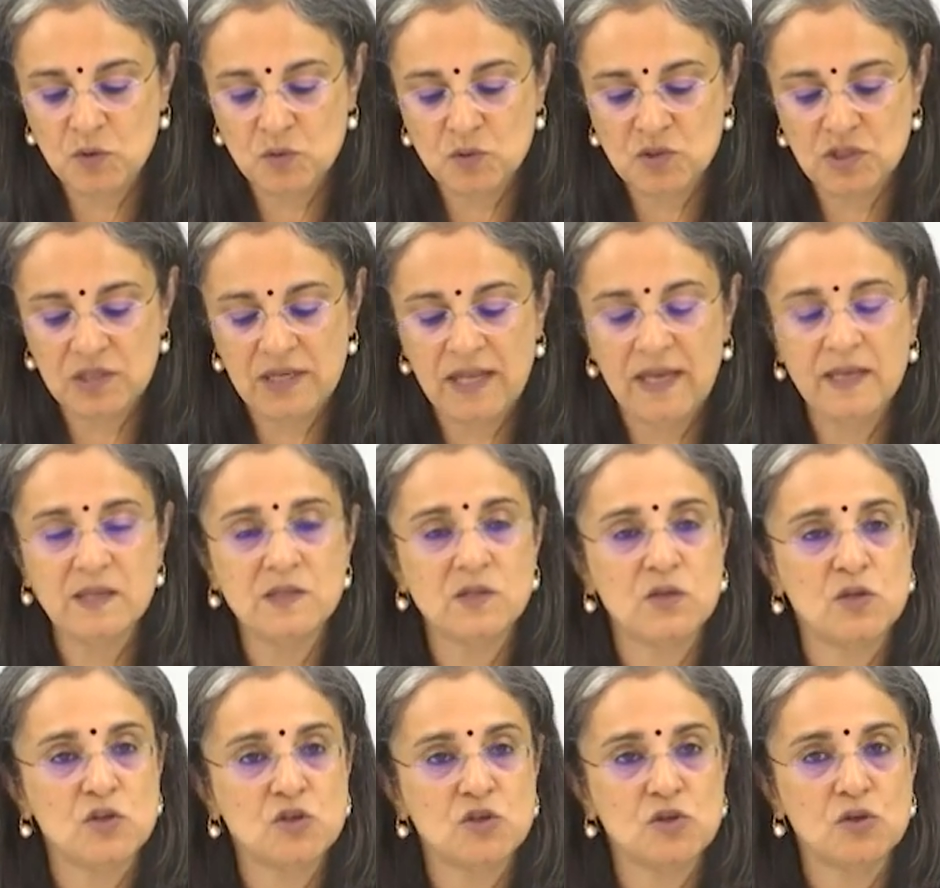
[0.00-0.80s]

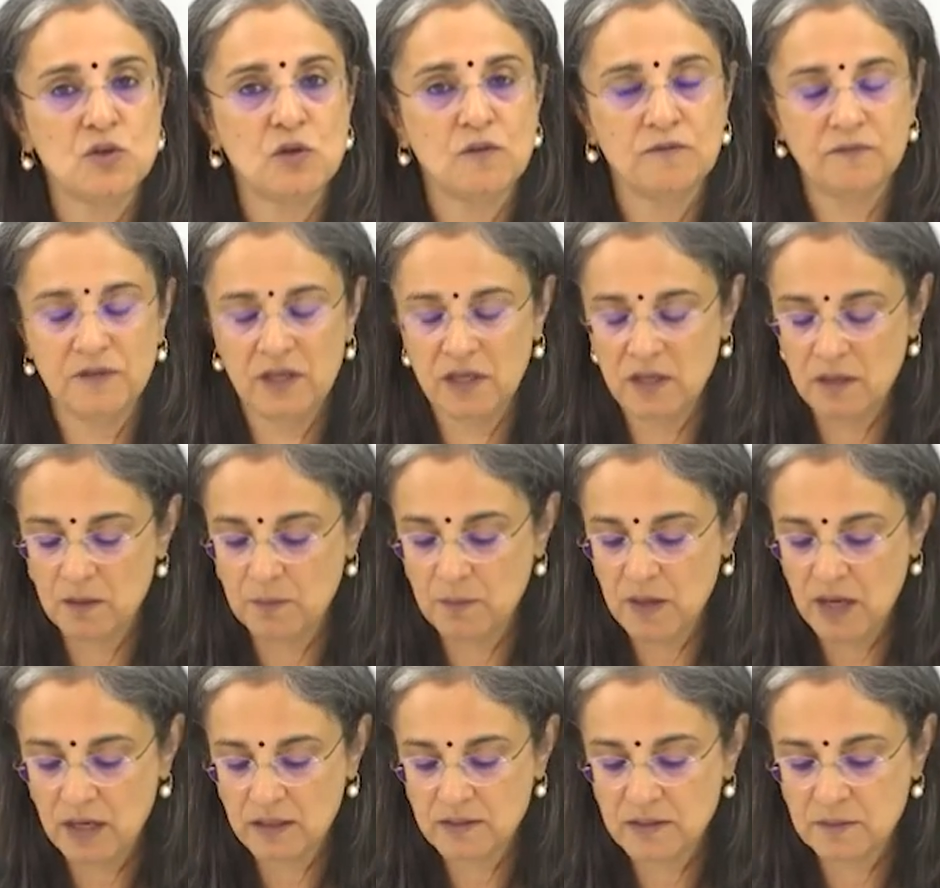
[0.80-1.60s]
utilization of the
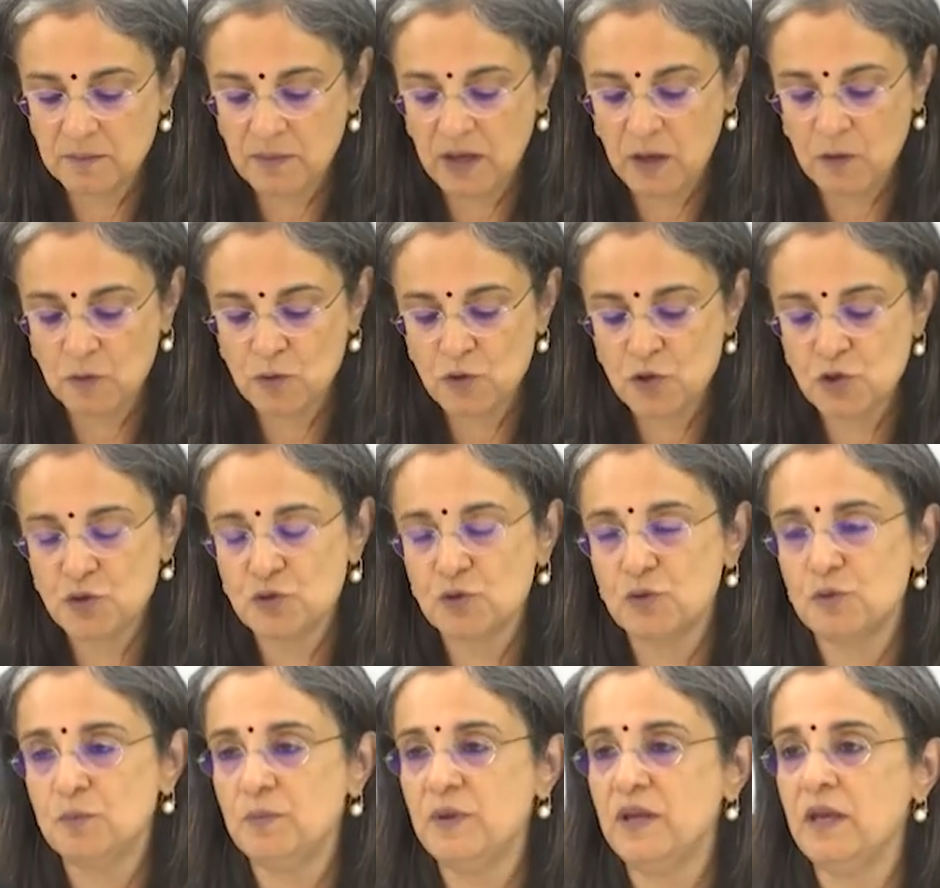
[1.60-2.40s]
earmarked amount
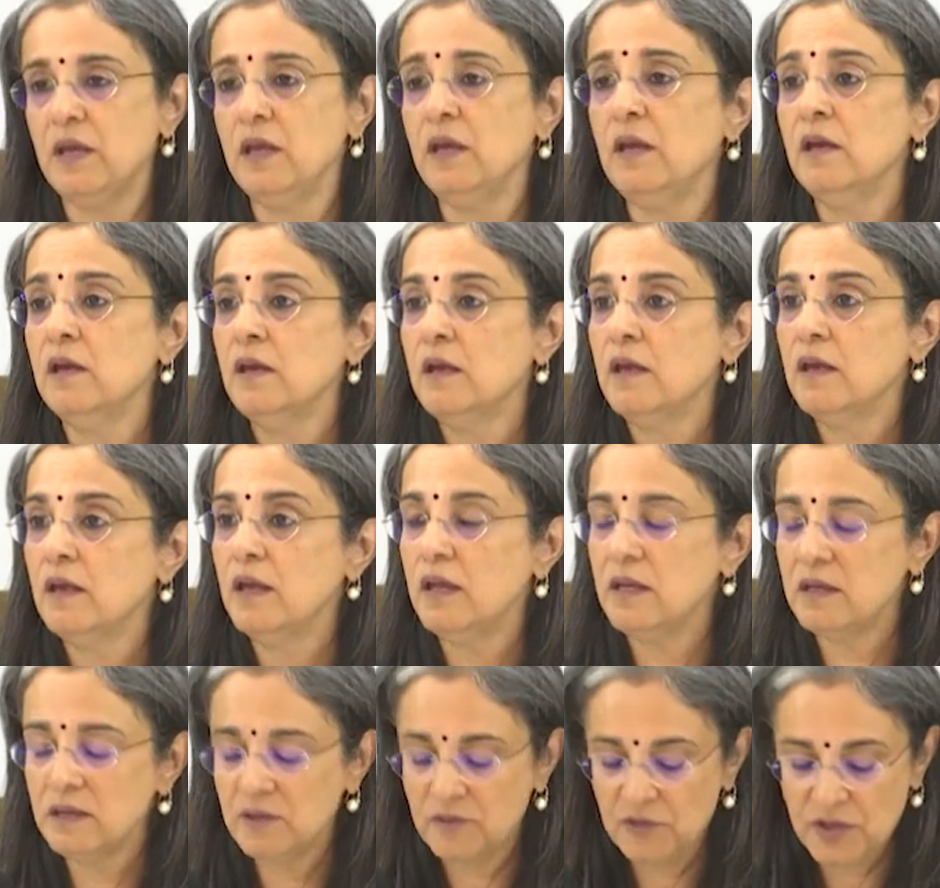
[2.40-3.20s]
should be
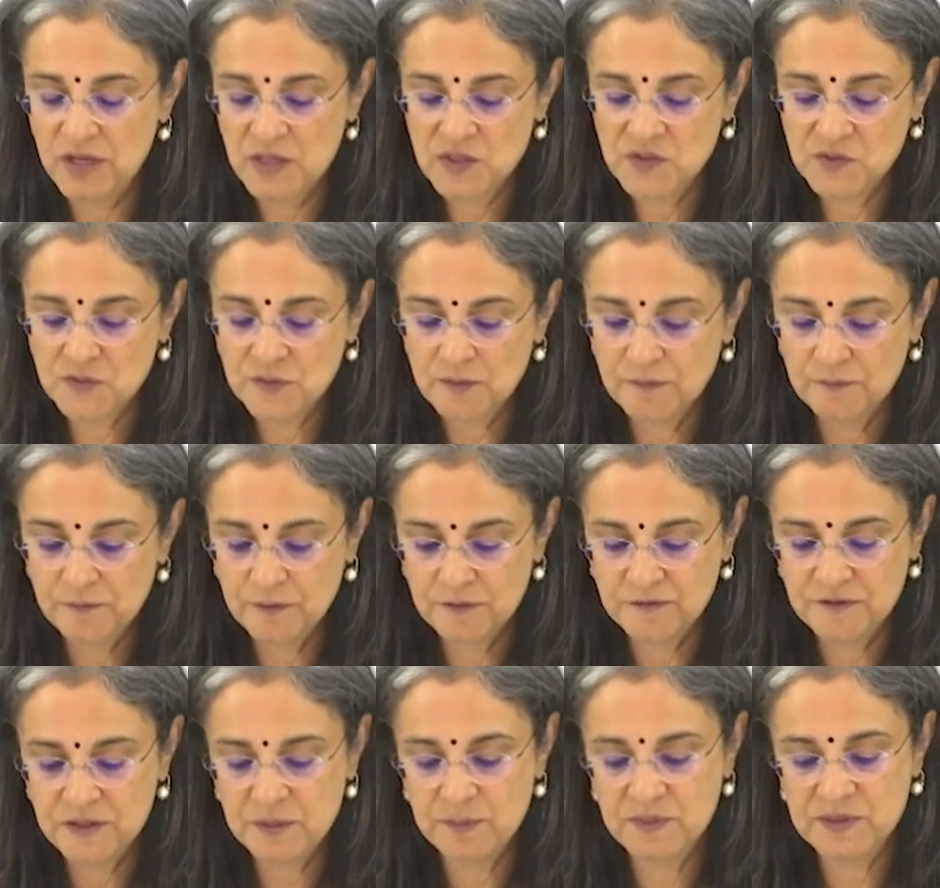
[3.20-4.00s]
increased from
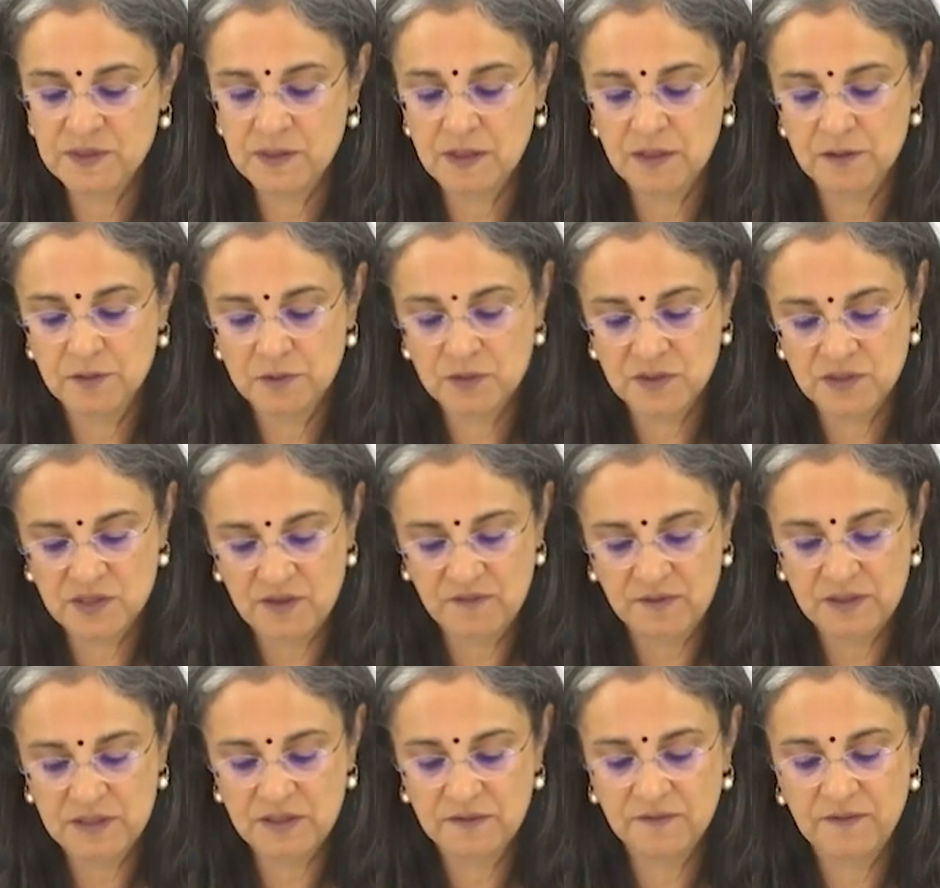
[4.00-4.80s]
50% to
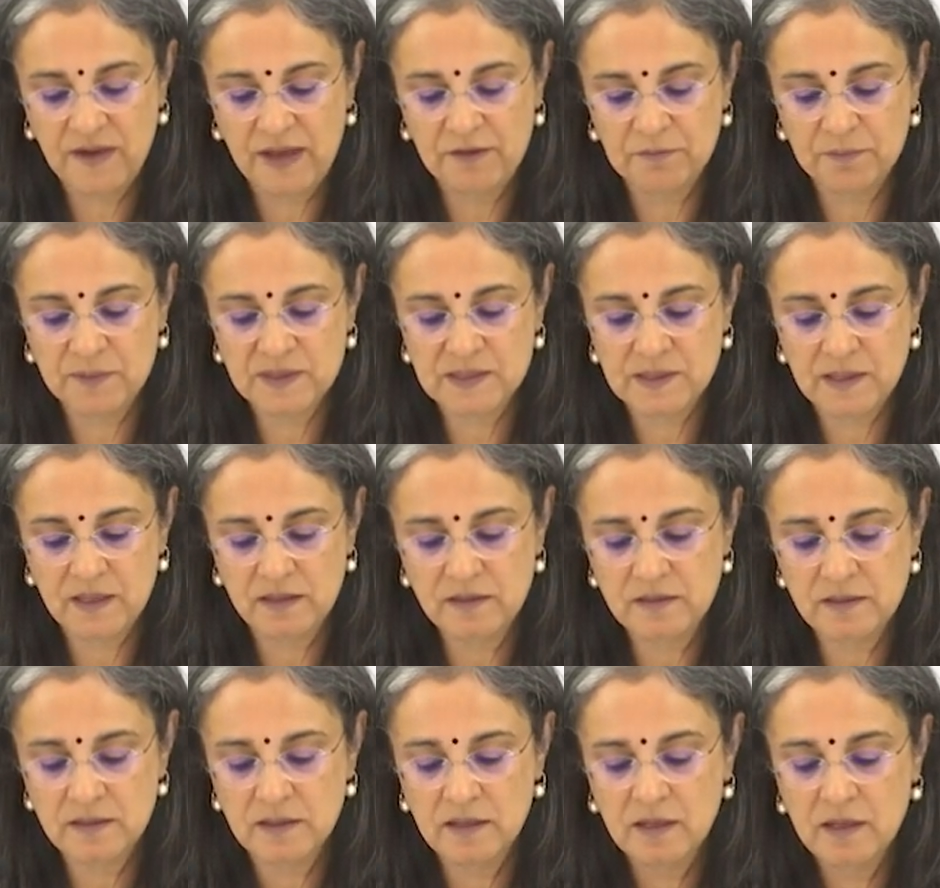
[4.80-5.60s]

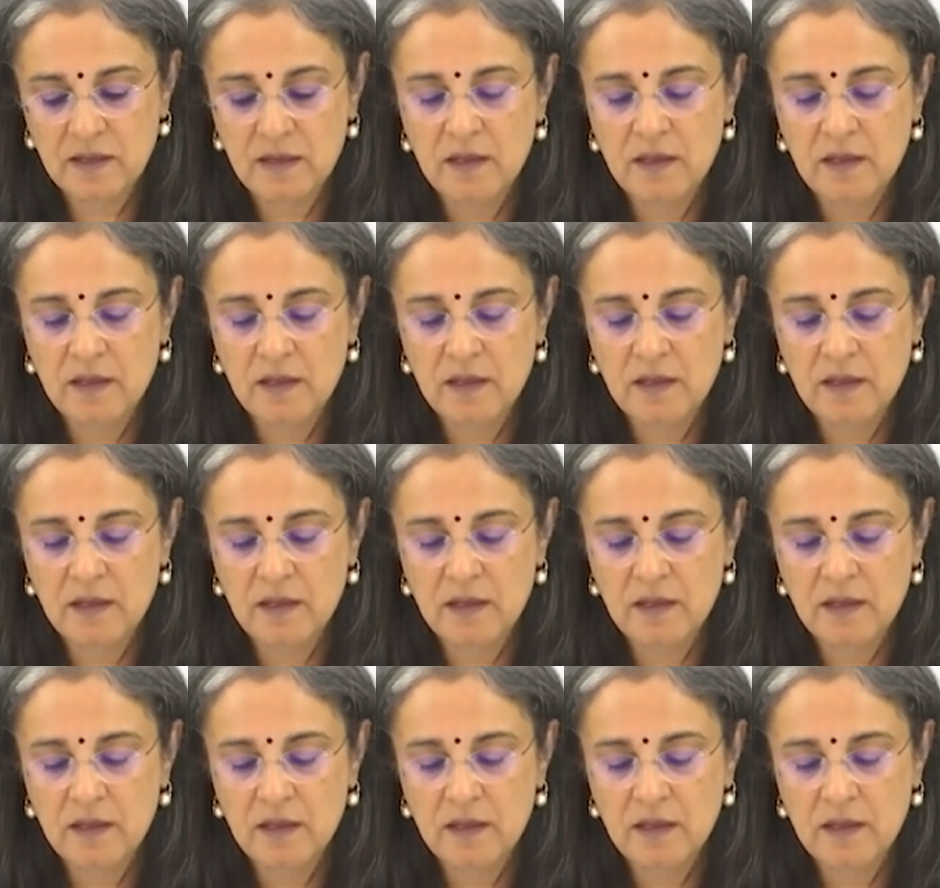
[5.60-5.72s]
75%,